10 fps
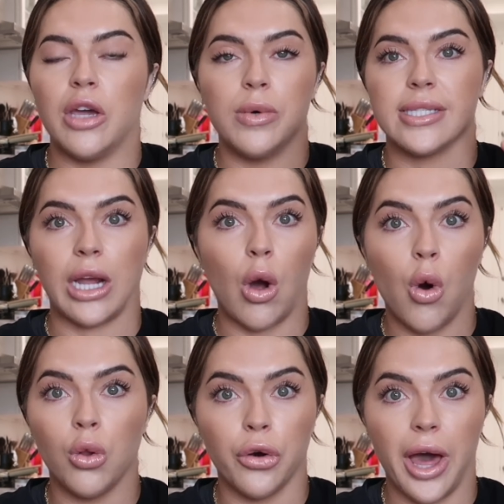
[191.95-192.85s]
It was like
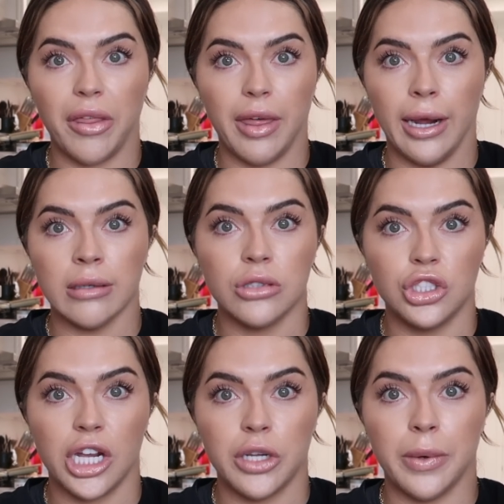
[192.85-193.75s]
all or nothing,
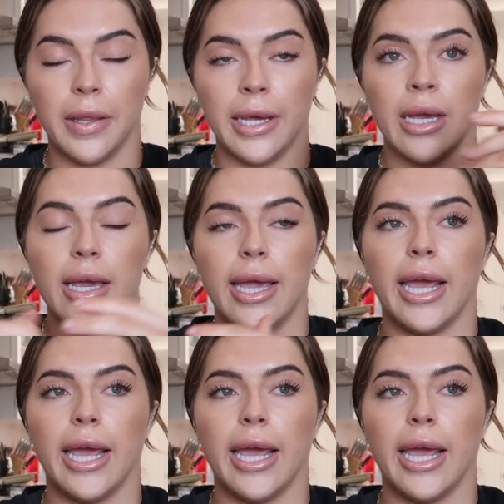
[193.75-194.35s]
genuinely.